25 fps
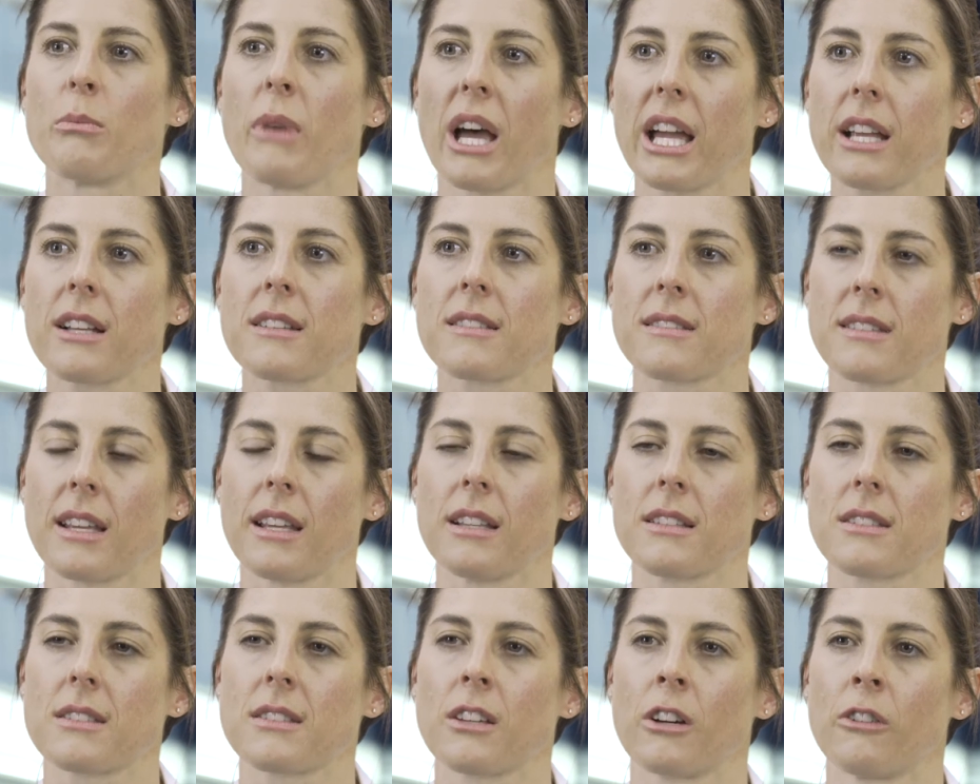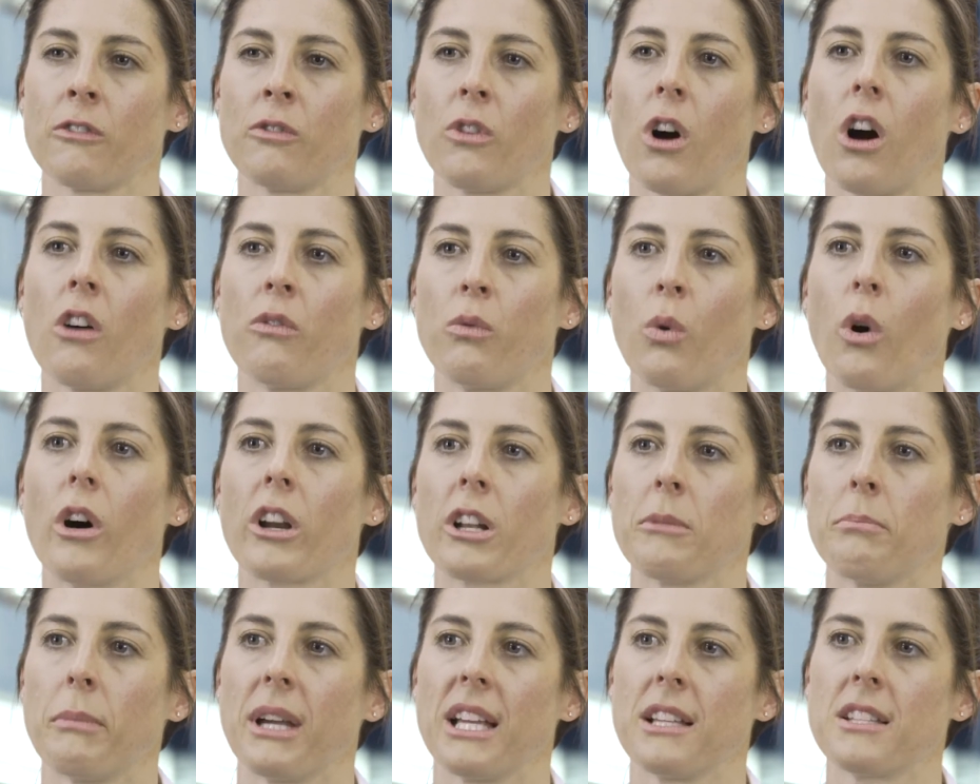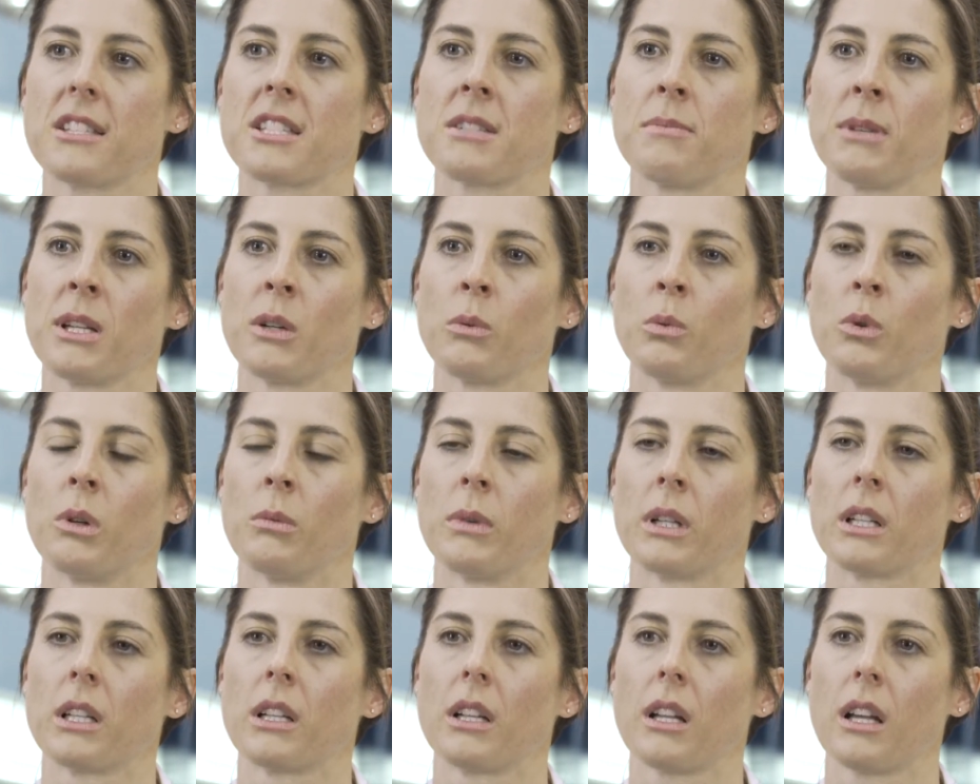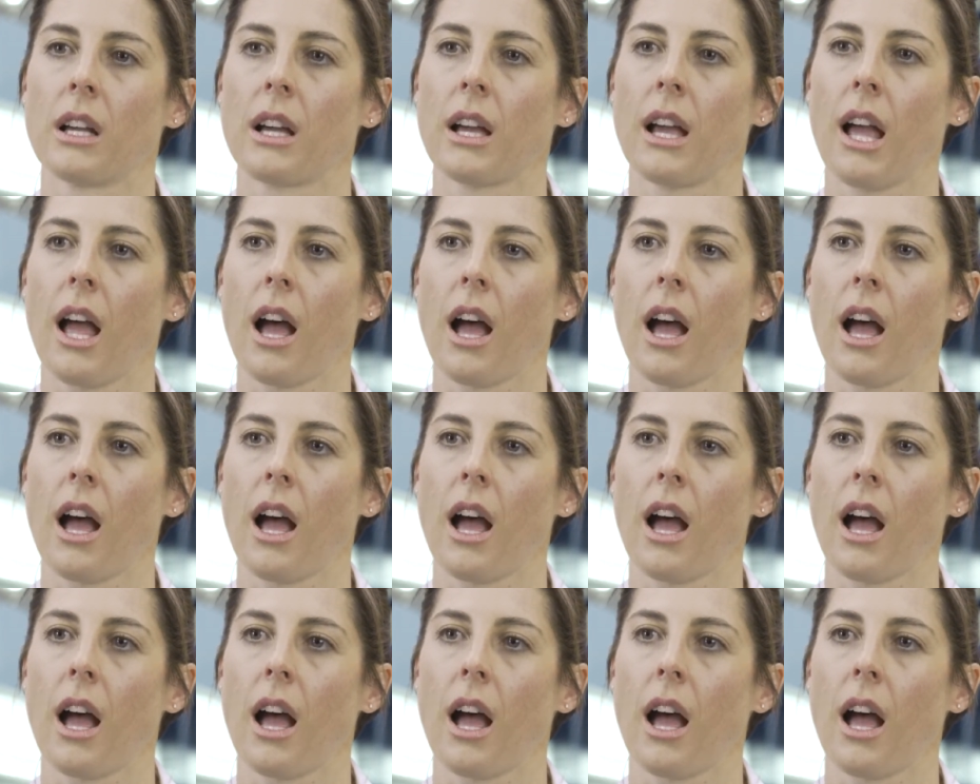makes sense of what it means to be a woman,